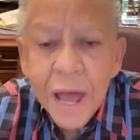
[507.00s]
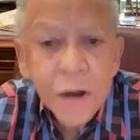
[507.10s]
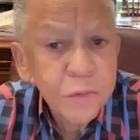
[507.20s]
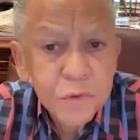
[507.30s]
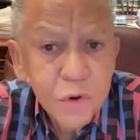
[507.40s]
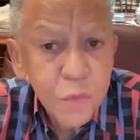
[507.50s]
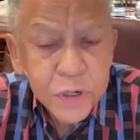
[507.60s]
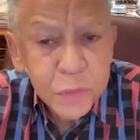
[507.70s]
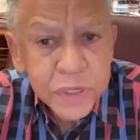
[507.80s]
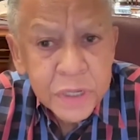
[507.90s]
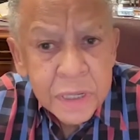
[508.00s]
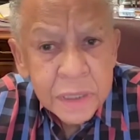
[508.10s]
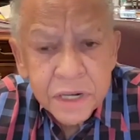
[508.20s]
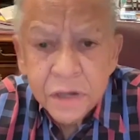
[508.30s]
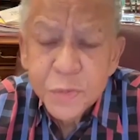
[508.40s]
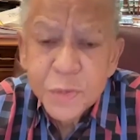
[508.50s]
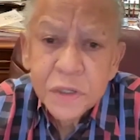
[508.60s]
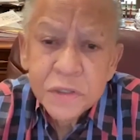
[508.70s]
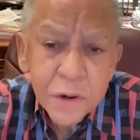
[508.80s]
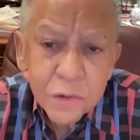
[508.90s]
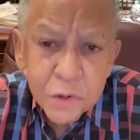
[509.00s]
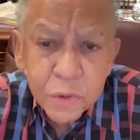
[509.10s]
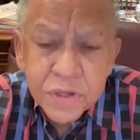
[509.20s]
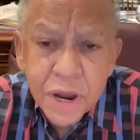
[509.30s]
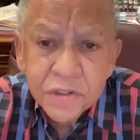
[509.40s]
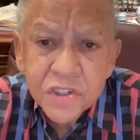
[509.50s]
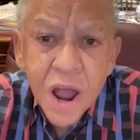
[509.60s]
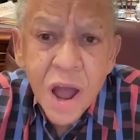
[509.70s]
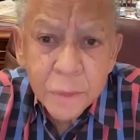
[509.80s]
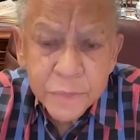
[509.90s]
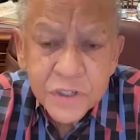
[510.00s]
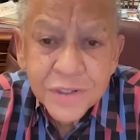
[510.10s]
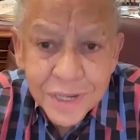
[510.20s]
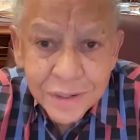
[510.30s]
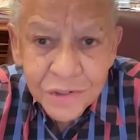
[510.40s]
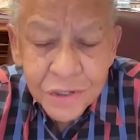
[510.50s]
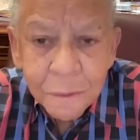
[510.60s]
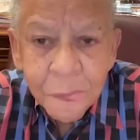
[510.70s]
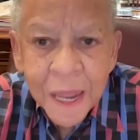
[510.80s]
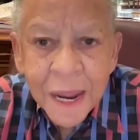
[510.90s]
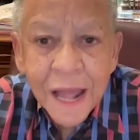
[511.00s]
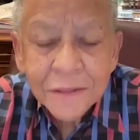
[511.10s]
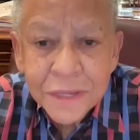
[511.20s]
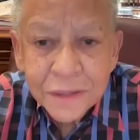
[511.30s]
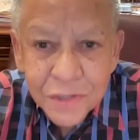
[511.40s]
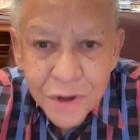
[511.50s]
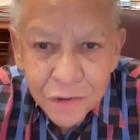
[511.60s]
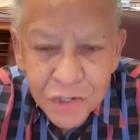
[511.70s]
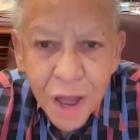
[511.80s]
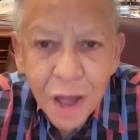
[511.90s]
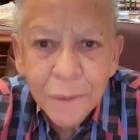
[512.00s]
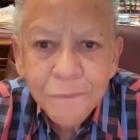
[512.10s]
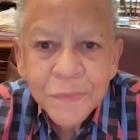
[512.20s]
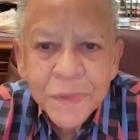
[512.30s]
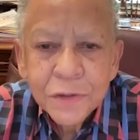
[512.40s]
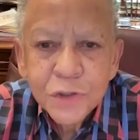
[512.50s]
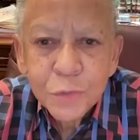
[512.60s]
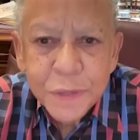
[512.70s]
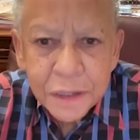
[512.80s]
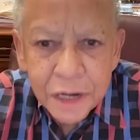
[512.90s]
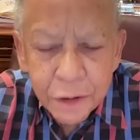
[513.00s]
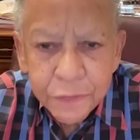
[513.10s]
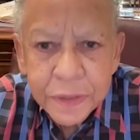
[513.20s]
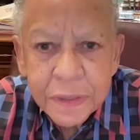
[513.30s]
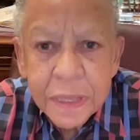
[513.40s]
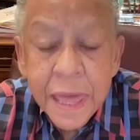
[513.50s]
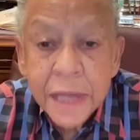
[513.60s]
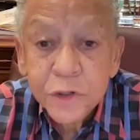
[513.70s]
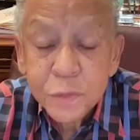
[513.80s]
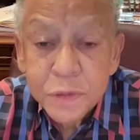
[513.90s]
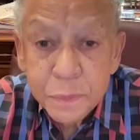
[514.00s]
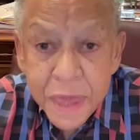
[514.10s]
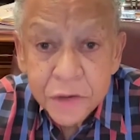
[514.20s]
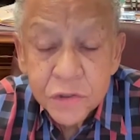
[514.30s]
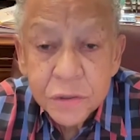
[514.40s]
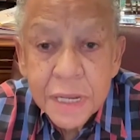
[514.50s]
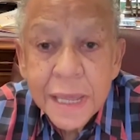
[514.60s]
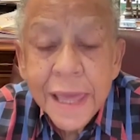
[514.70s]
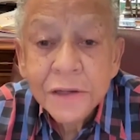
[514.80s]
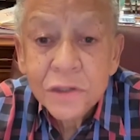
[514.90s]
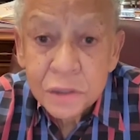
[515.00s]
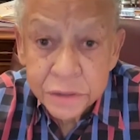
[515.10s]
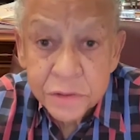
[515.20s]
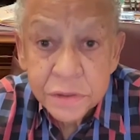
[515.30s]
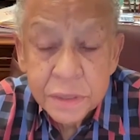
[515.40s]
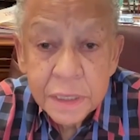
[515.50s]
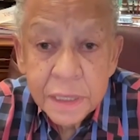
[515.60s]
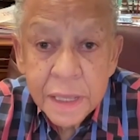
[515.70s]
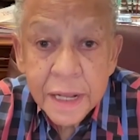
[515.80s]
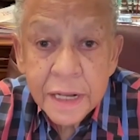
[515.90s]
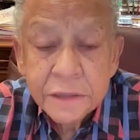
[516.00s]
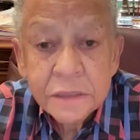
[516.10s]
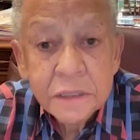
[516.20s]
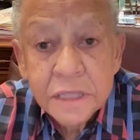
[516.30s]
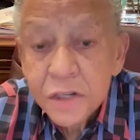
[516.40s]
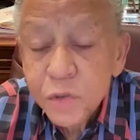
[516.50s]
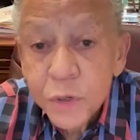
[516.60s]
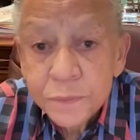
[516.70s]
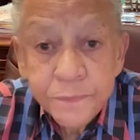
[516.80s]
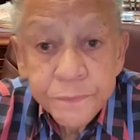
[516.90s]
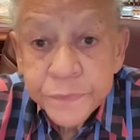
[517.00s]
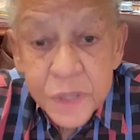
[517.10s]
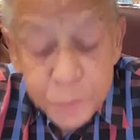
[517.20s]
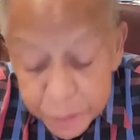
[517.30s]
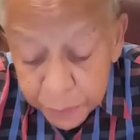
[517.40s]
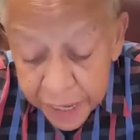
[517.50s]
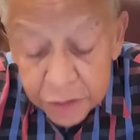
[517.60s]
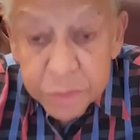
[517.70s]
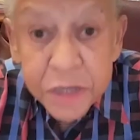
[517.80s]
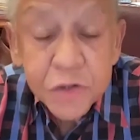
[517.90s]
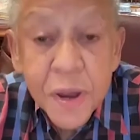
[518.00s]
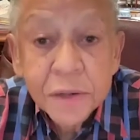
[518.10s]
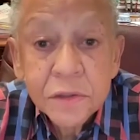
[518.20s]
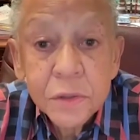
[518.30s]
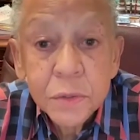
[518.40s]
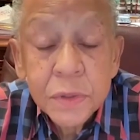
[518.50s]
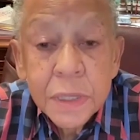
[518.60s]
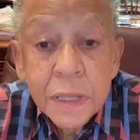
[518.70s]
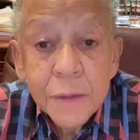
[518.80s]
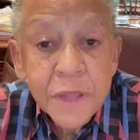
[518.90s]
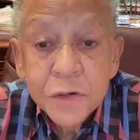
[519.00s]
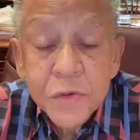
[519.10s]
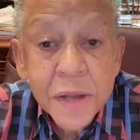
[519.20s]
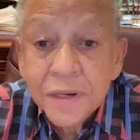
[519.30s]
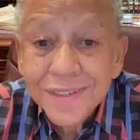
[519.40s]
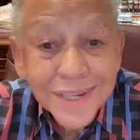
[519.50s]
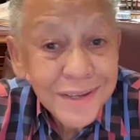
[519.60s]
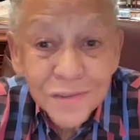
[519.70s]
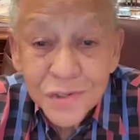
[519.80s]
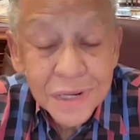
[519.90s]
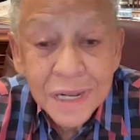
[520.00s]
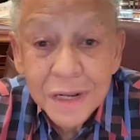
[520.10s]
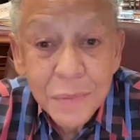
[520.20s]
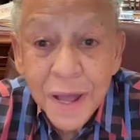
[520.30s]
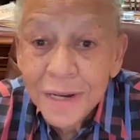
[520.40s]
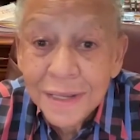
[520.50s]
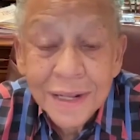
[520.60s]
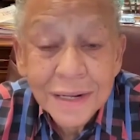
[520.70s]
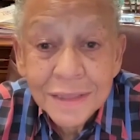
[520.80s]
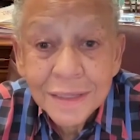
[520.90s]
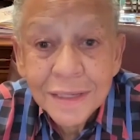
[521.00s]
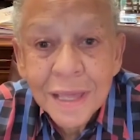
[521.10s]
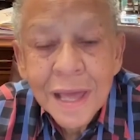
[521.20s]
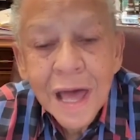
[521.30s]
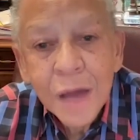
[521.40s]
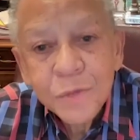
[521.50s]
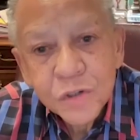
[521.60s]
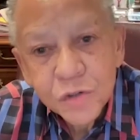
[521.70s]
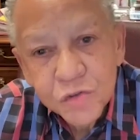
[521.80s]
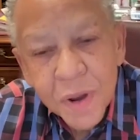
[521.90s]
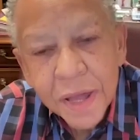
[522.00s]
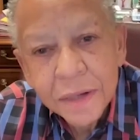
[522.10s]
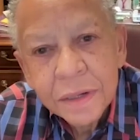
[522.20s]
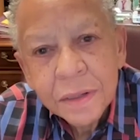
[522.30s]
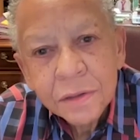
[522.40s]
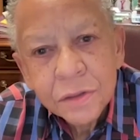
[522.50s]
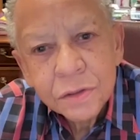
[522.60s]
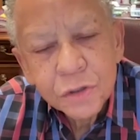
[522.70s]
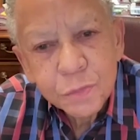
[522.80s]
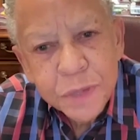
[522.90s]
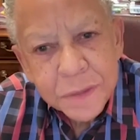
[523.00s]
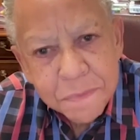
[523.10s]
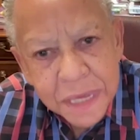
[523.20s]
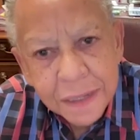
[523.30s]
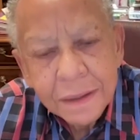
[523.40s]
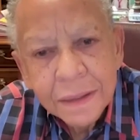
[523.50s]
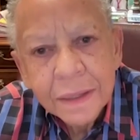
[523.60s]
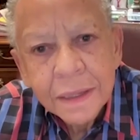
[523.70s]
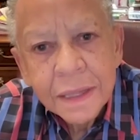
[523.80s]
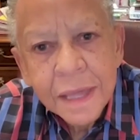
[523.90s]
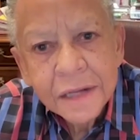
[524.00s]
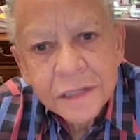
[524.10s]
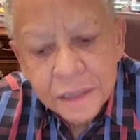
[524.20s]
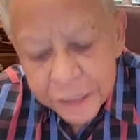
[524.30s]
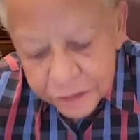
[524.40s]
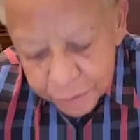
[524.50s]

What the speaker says: I don't know what we teach, because I don't know it's our job to teach. I think it's our job to be loving and to be patient and to listen. And I think that's what people like me try to do. I'm not trying to teach anybody anything. I'm just trying to be me and to let